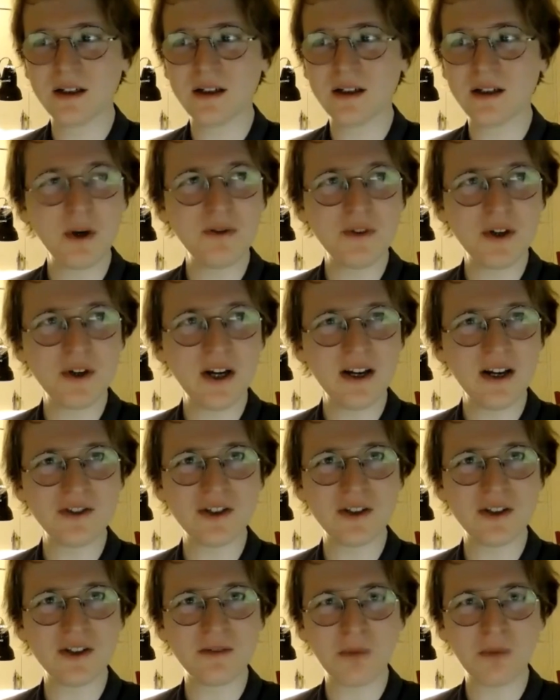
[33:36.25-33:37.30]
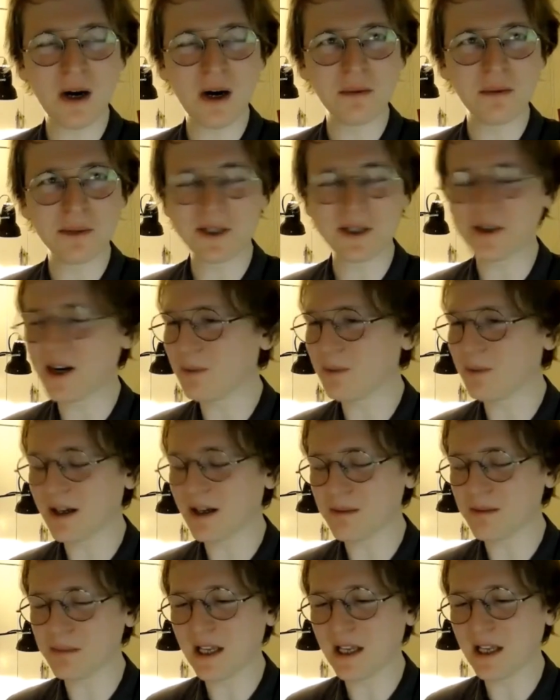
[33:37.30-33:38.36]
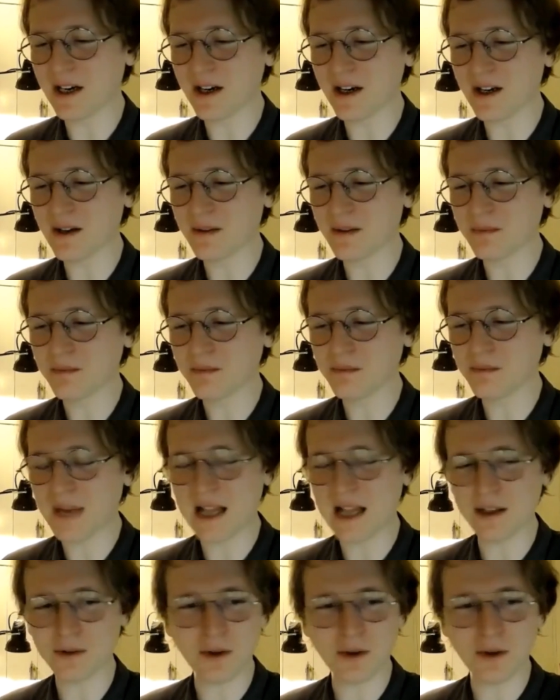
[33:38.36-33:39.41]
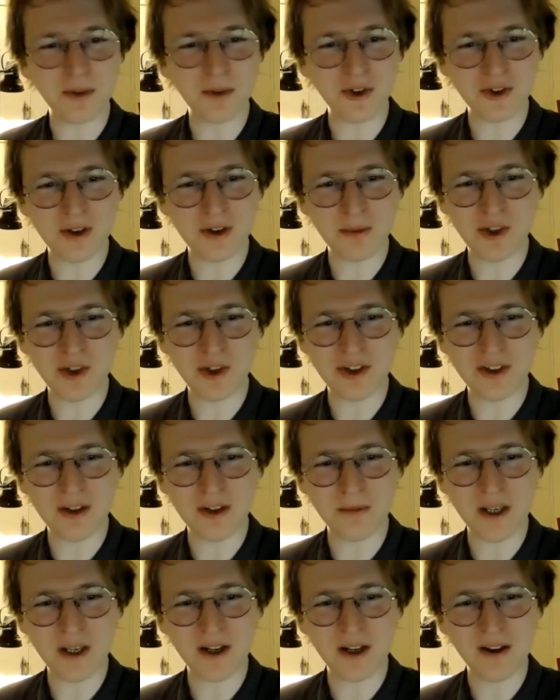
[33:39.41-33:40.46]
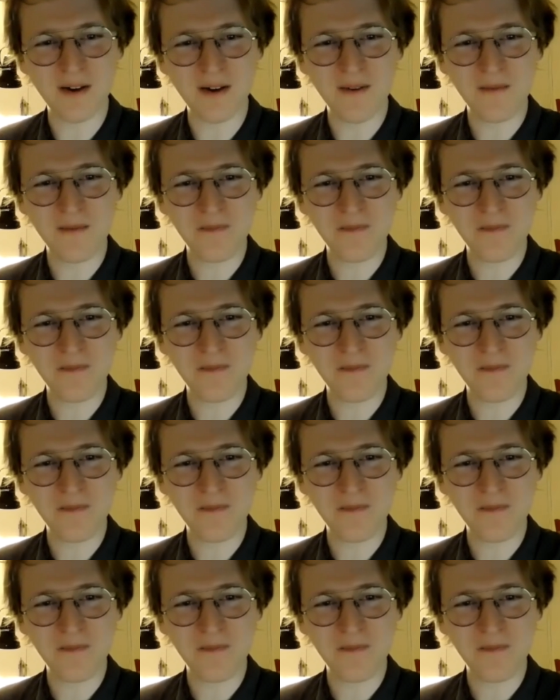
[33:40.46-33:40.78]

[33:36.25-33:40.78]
One of you guys should probably grab like a malaria Malarone prescription or something.